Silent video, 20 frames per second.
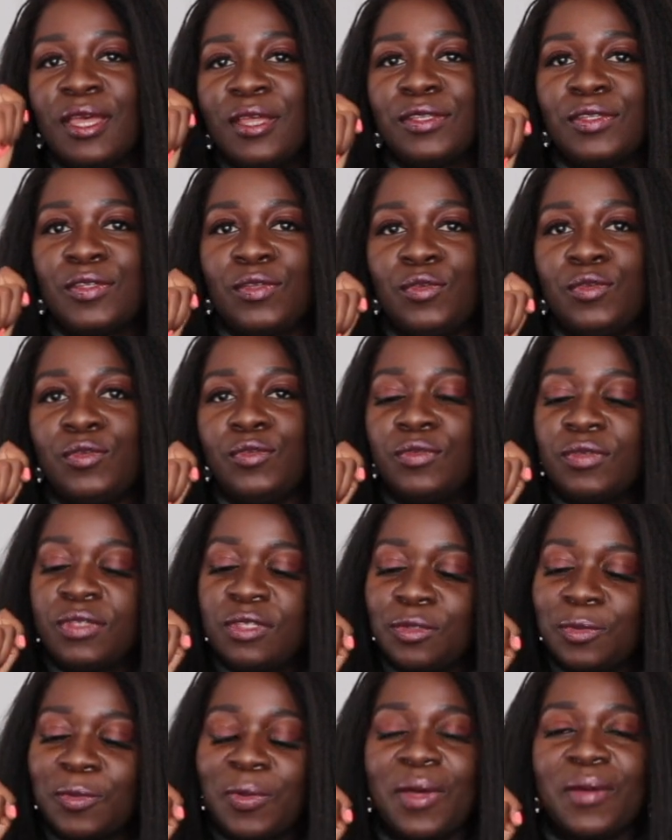to use
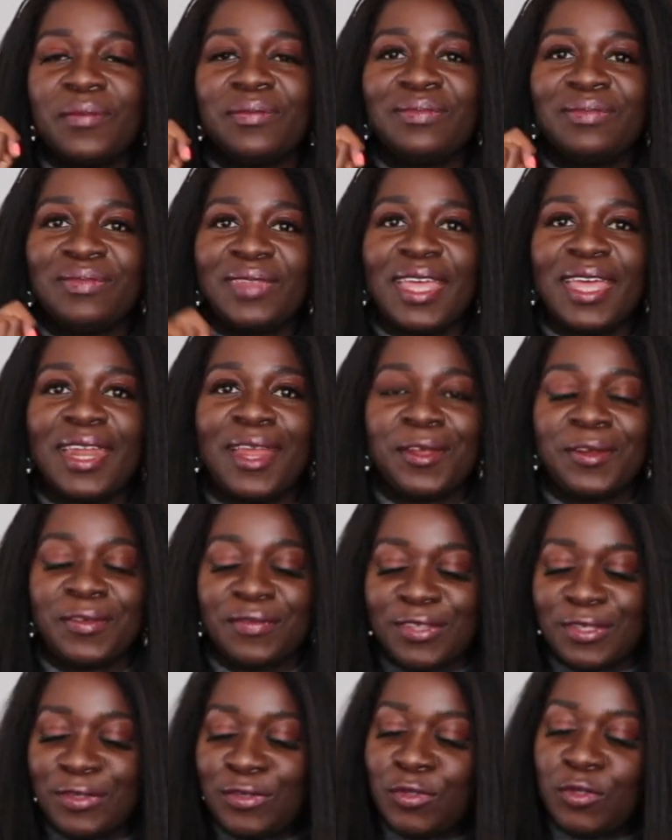to get out of
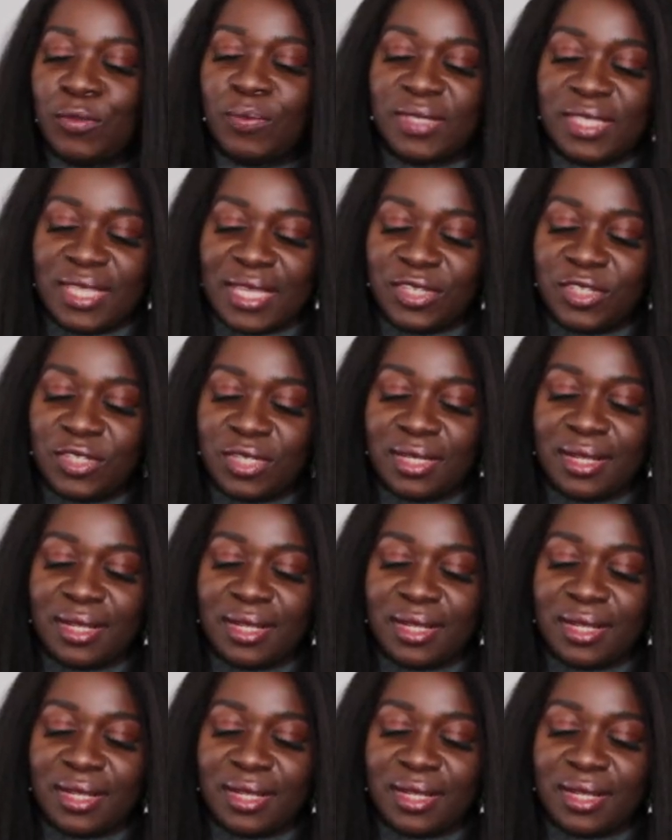the tube station.